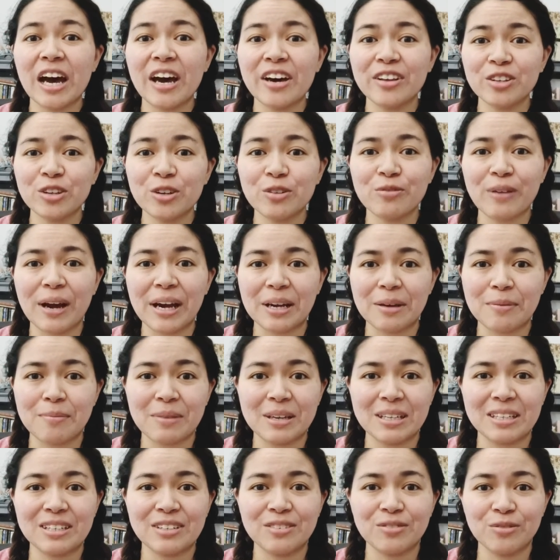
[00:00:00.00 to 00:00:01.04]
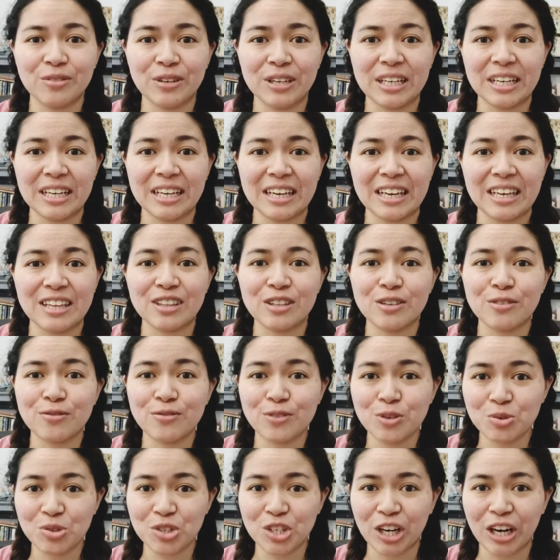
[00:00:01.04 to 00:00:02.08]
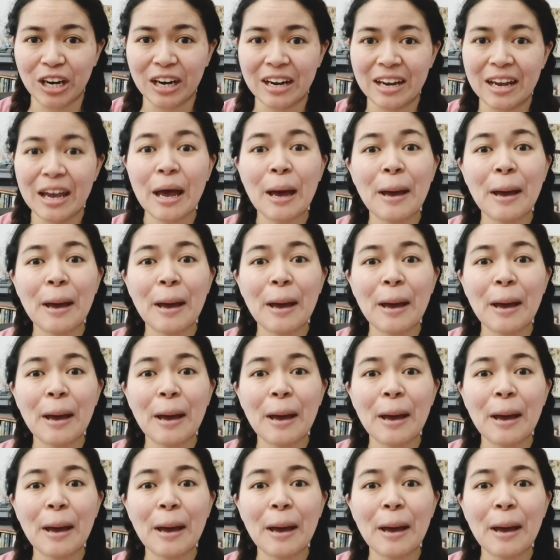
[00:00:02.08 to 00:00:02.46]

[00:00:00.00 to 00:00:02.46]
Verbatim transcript: other recommended reading in the future,